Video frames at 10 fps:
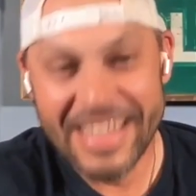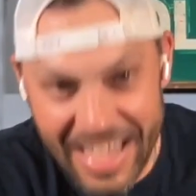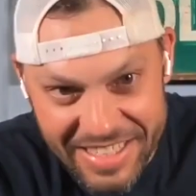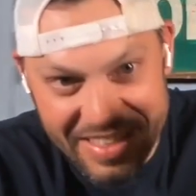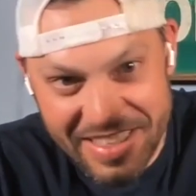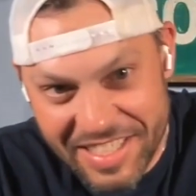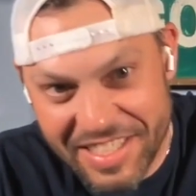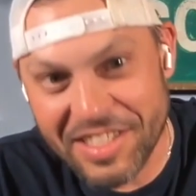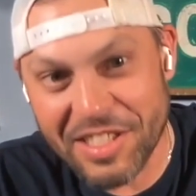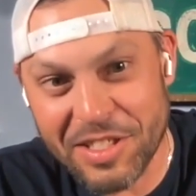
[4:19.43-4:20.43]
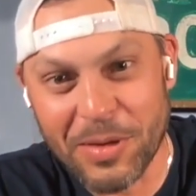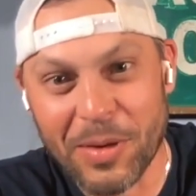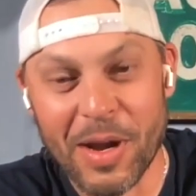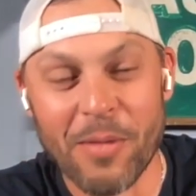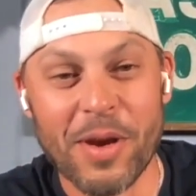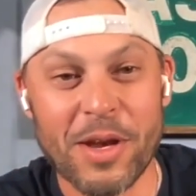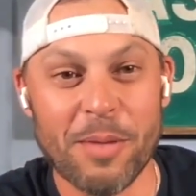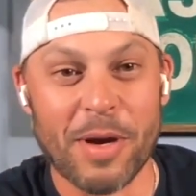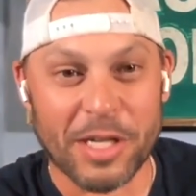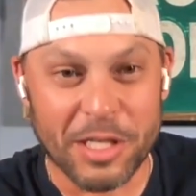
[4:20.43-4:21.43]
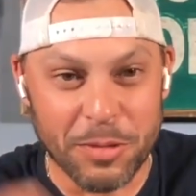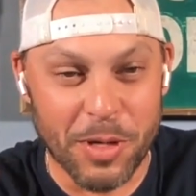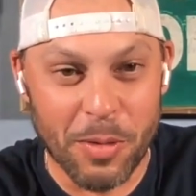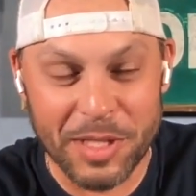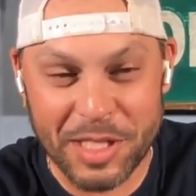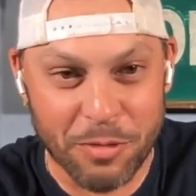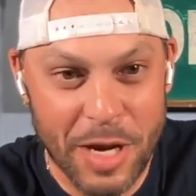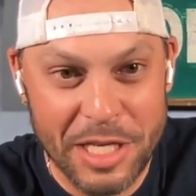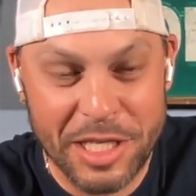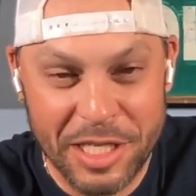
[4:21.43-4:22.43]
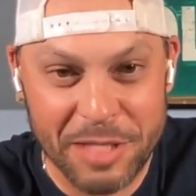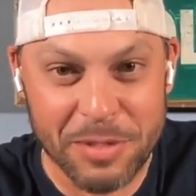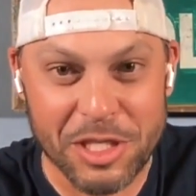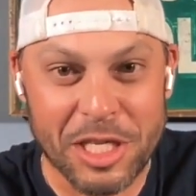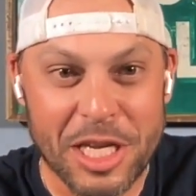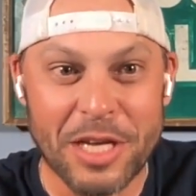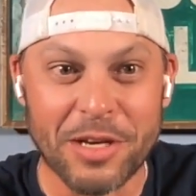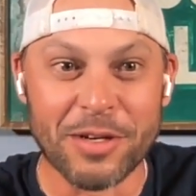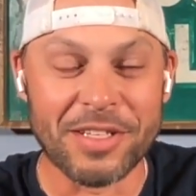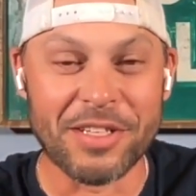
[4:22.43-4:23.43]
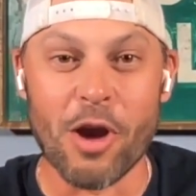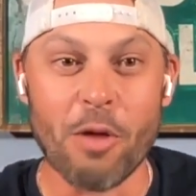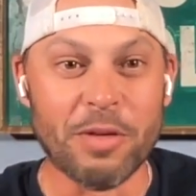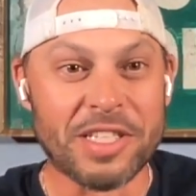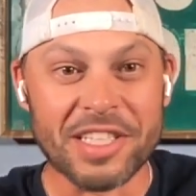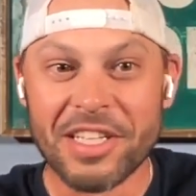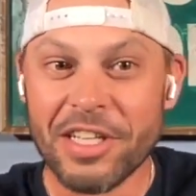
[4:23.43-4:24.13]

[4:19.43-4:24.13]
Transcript: this this is the story i want to hear about because you were going to see rage against the machine or you're always